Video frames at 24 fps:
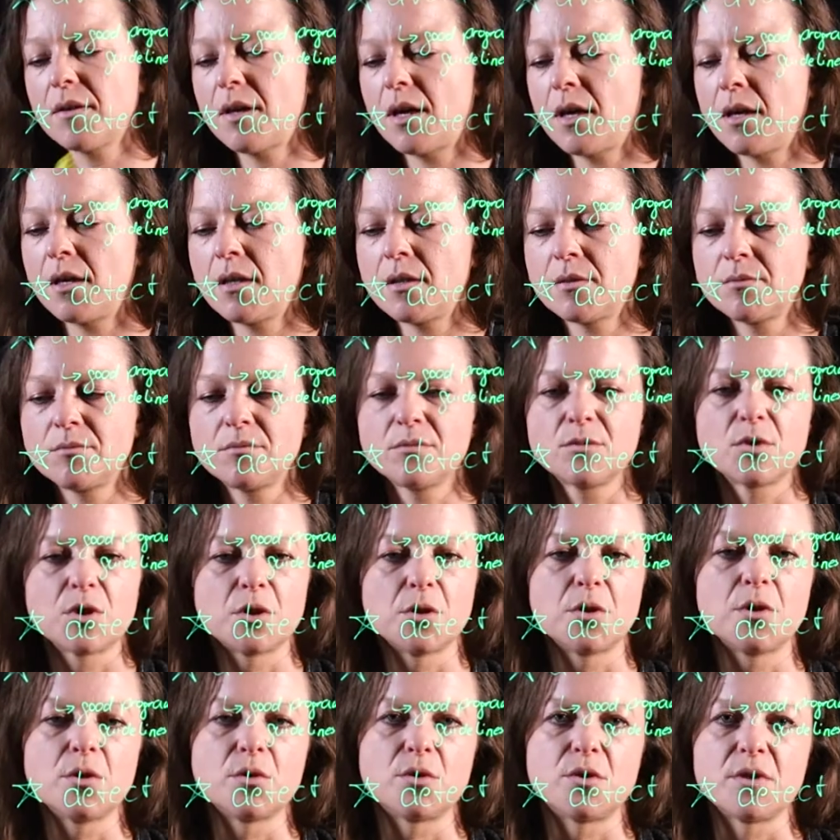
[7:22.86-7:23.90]
um,
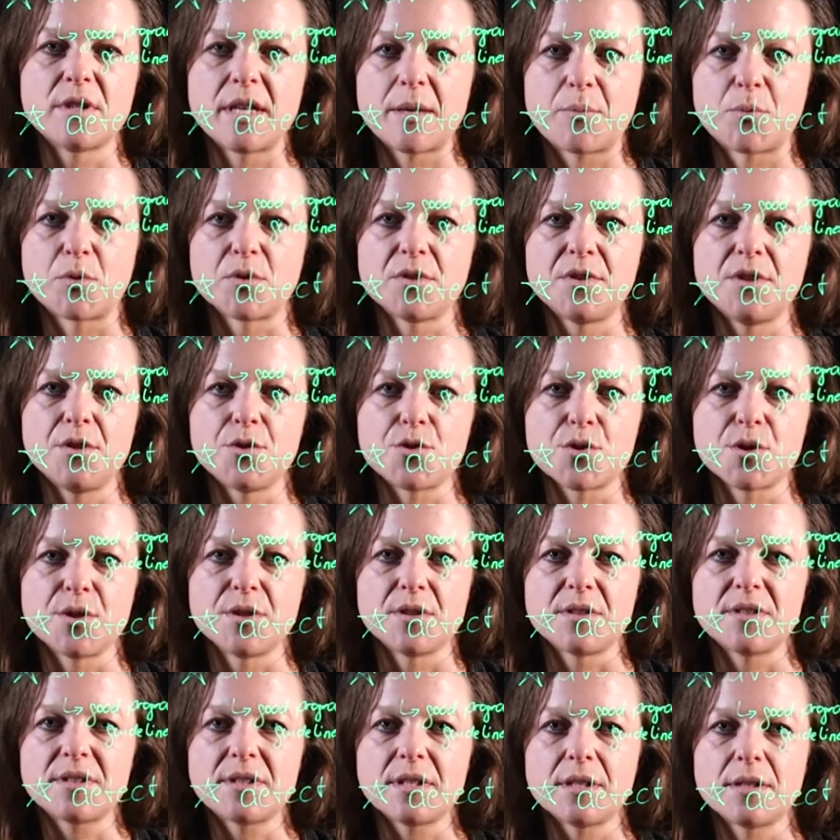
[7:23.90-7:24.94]
go to that procedure
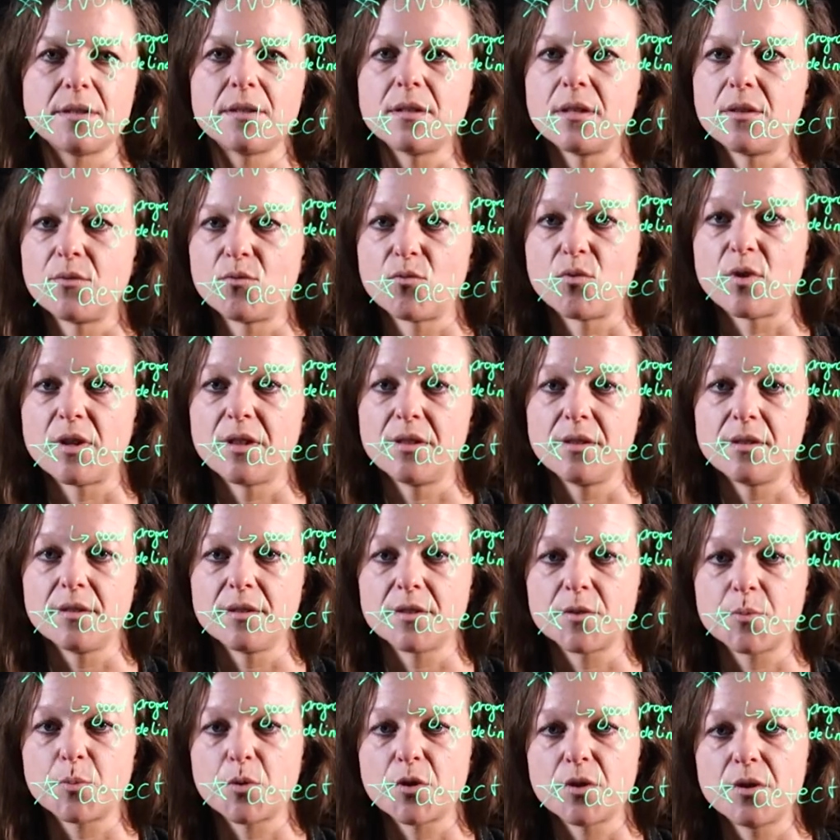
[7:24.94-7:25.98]
instead and run
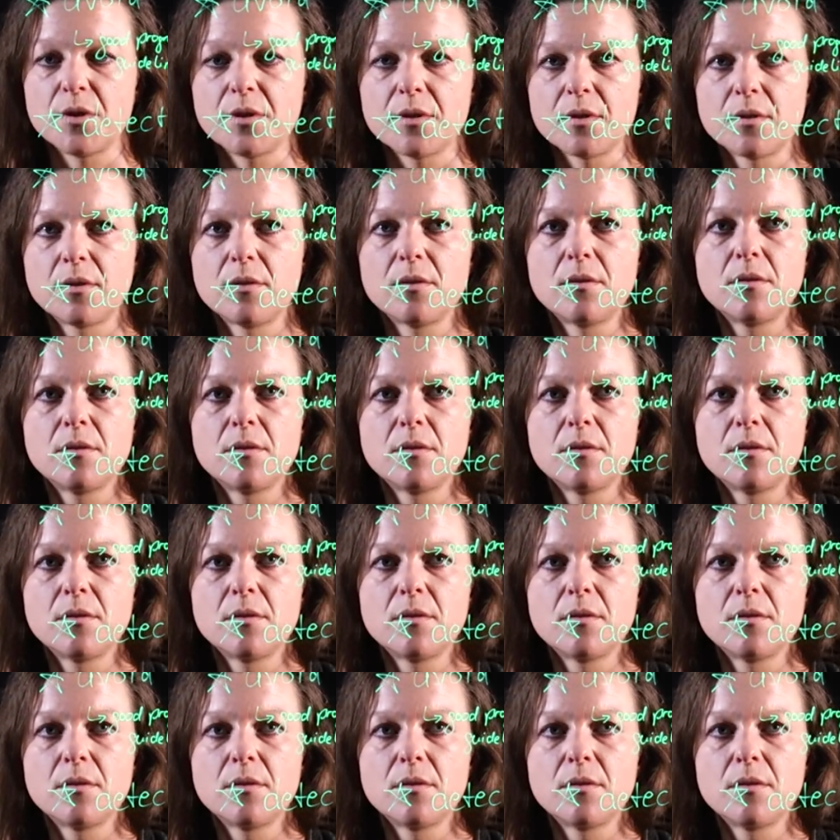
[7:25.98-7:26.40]
this part.